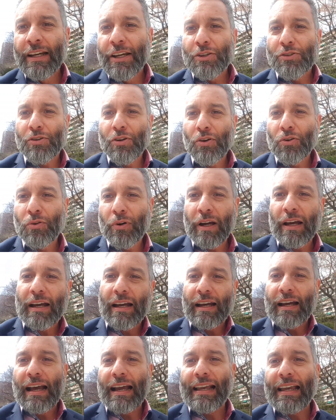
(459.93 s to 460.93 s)
So
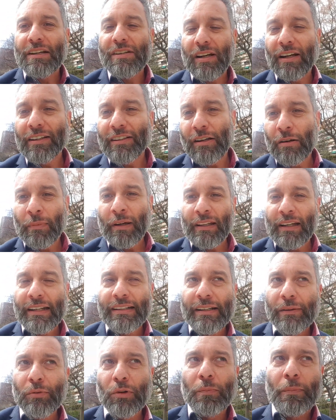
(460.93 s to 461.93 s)
uh, against Atletico
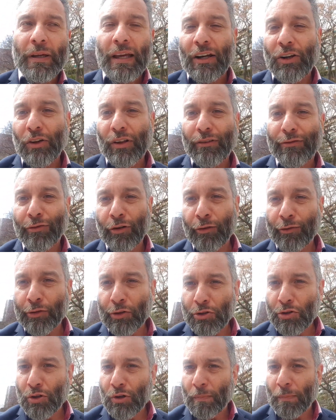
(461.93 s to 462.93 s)
Madrid, it will be another
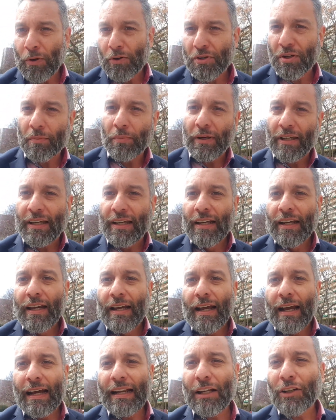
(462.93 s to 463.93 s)
4-4-2 possibly,
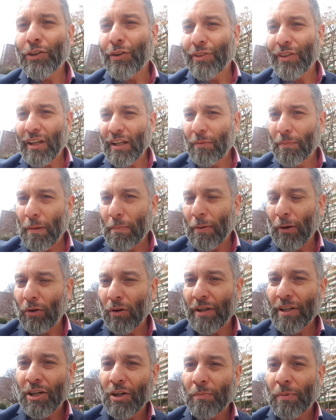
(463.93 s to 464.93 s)
and I don't think it'll be
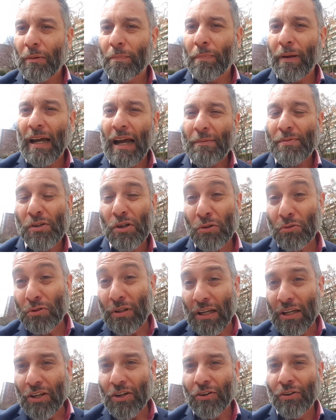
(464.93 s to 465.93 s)
Paulinho, but perhaps
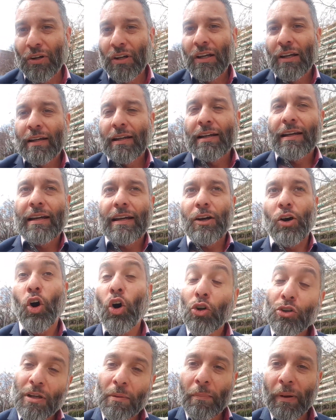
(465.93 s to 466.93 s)
Coutinho uh,
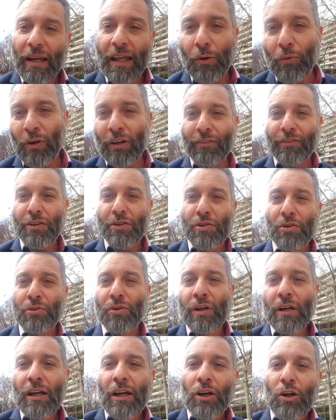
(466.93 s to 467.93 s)
or Dembele, one of the
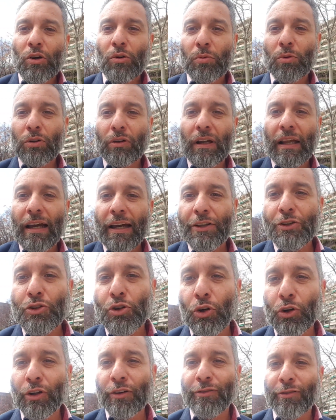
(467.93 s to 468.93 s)
two, who will uh,
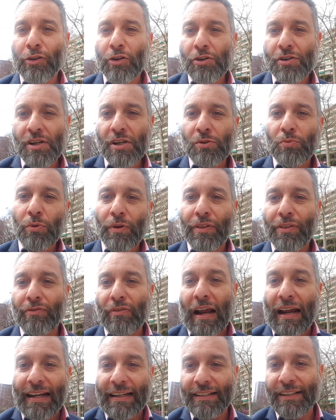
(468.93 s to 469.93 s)
join forces with
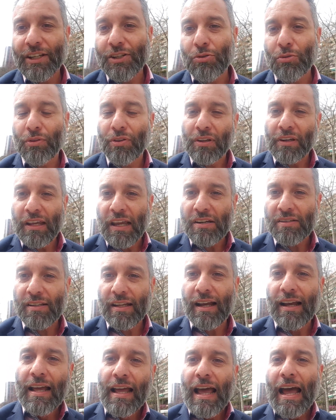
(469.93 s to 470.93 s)
Rakitic, with
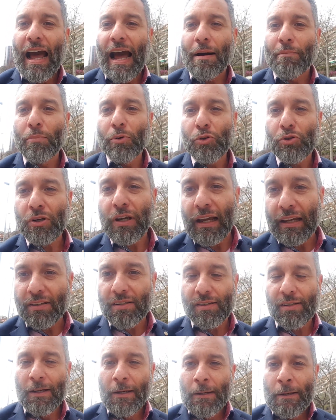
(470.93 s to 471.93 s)
Iniesta and
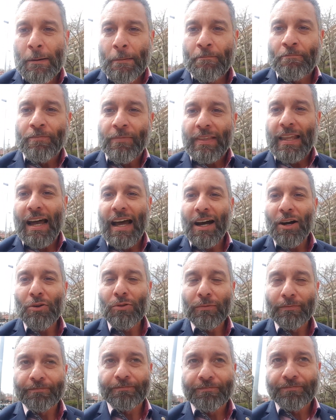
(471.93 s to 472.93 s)
Busquets. Now,